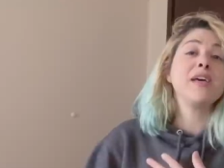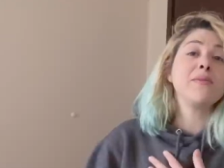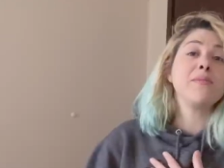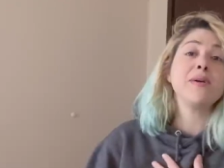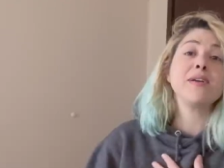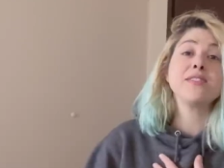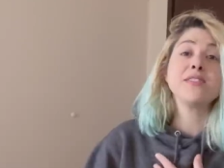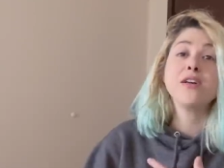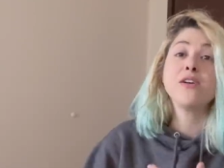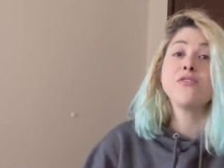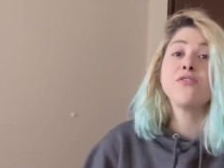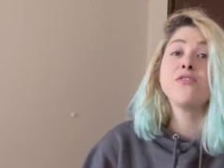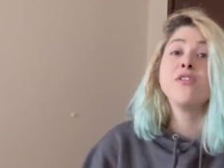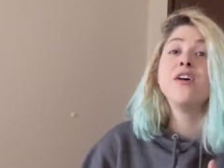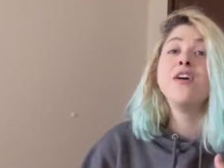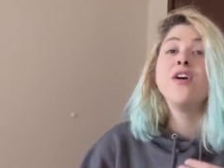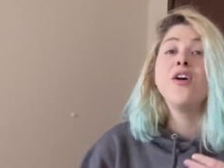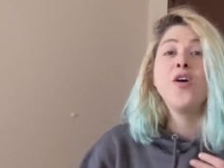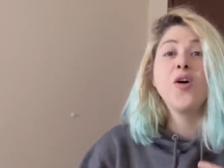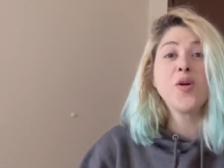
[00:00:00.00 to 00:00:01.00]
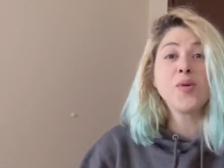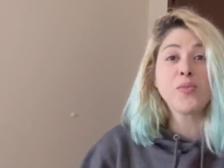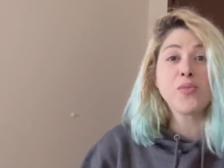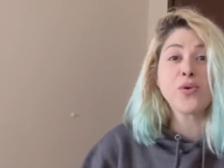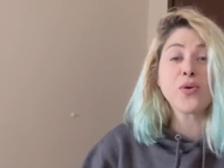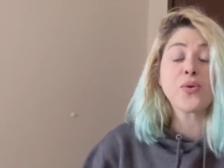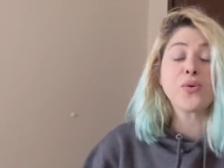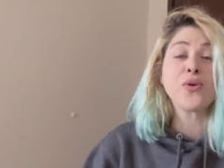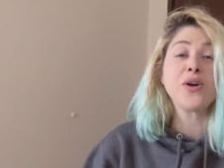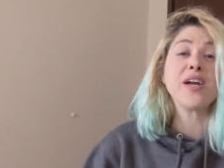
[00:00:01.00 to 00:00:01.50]
myself on
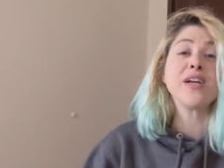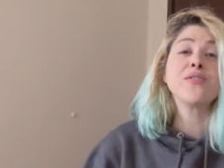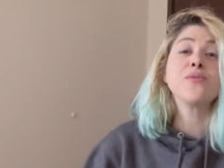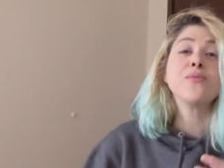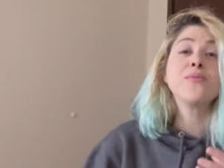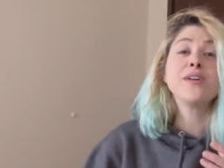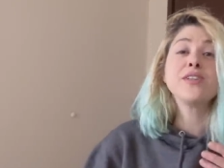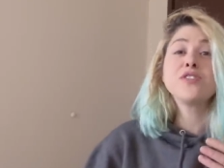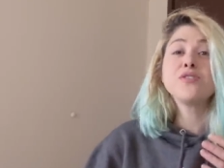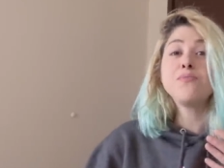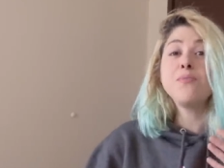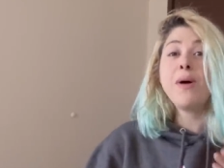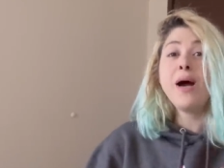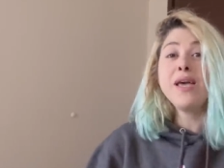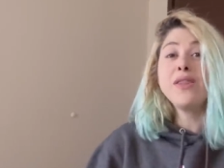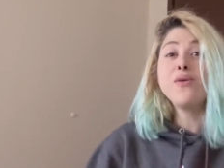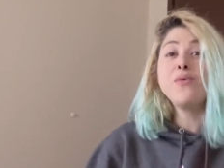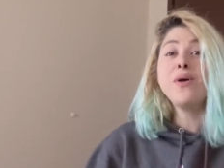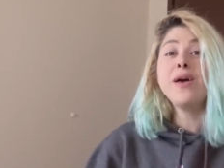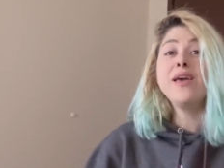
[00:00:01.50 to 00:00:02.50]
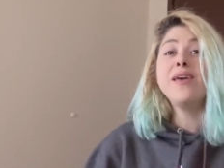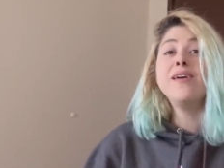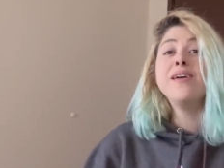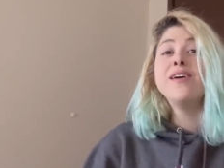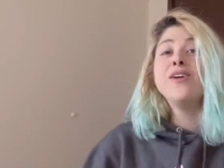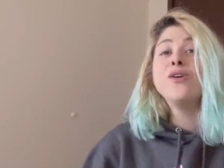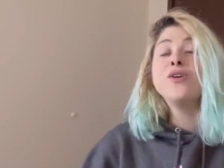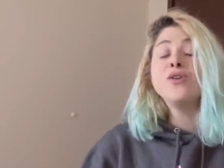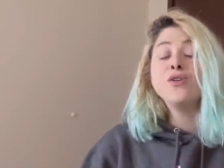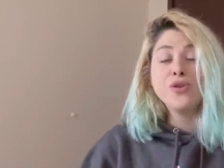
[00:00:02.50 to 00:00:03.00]
Procreate, which, by the way,
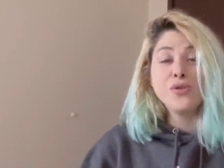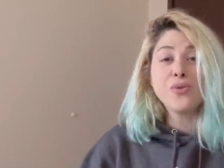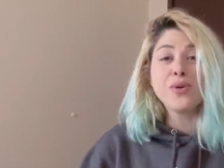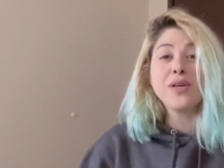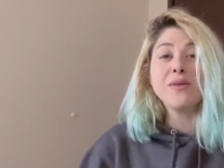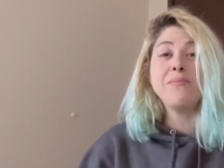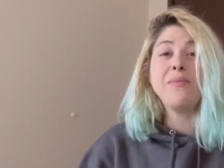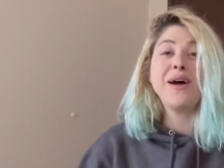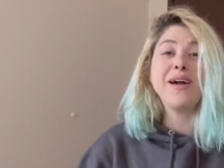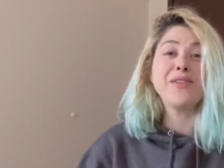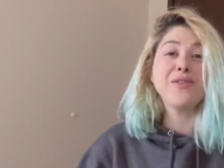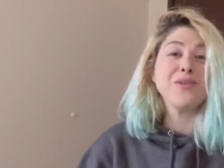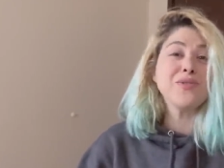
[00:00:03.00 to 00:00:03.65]
you can buy those